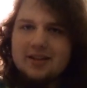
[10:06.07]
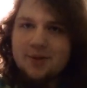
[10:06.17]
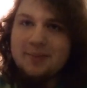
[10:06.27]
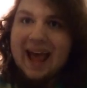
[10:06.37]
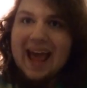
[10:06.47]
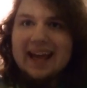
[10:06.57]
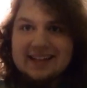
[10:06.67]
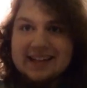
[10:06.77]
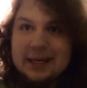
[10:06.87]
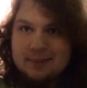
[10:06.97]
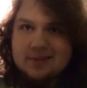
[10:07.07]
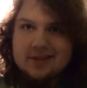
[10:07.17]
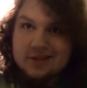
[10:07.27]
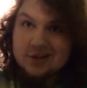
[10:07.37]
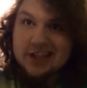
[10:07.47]
they're bad dips.
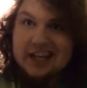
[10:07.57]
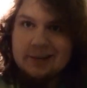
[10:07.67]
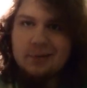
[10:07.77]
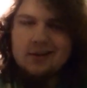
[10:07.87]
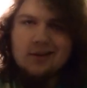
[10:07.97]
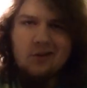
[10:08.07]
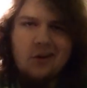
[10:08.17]
They're cheap. They're